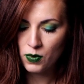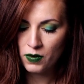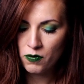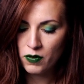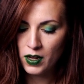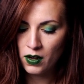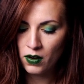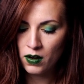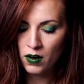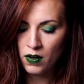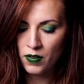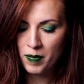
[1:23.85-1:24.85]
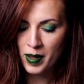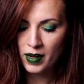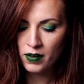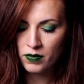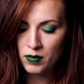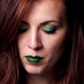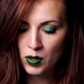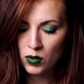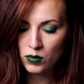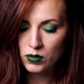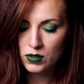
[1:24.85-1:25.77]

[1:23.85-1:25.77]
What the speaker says: one finger on the back of the boat.